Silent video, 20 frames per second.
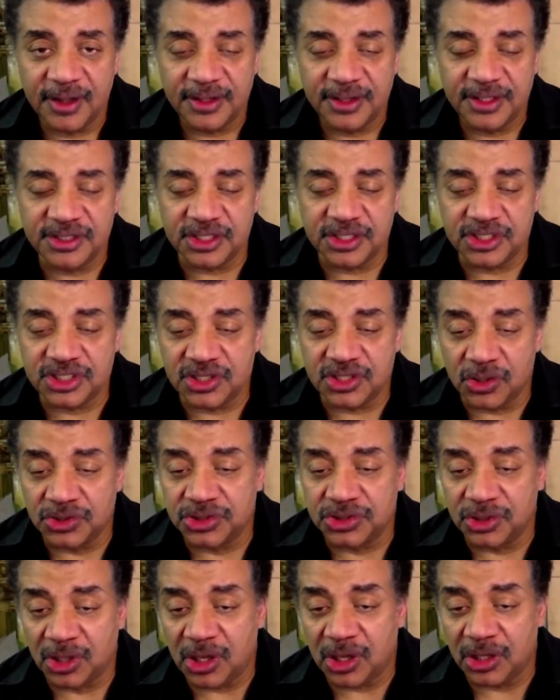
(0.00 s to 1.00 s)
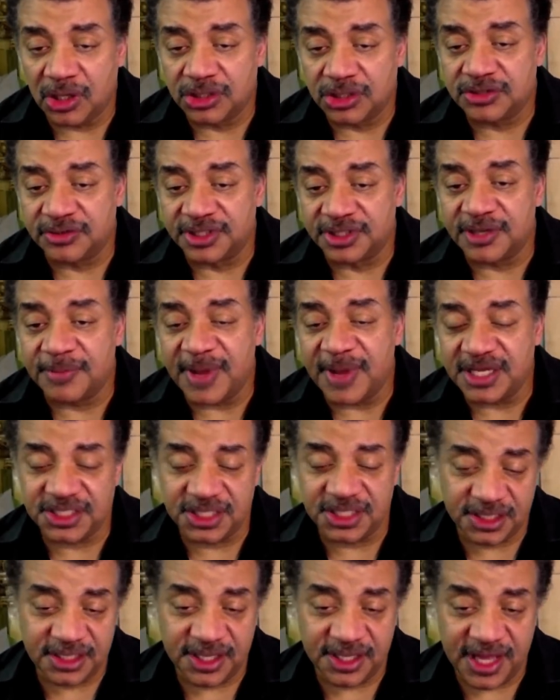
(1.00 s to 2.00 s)
There's a social, cultural
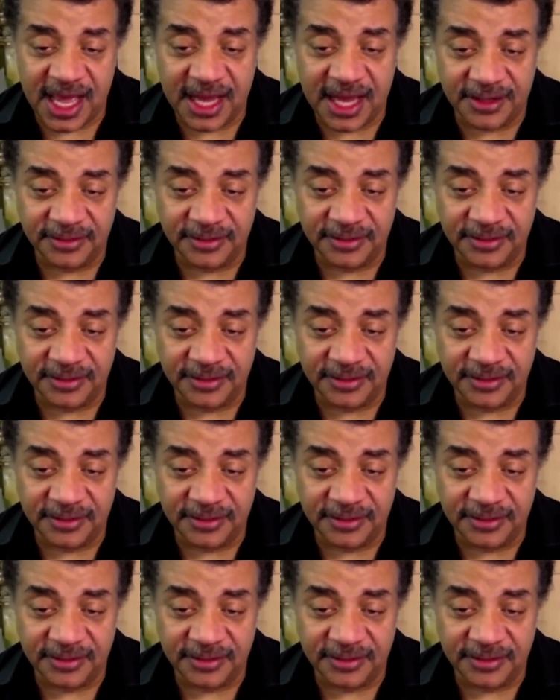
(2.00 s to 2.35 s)
dimension to that.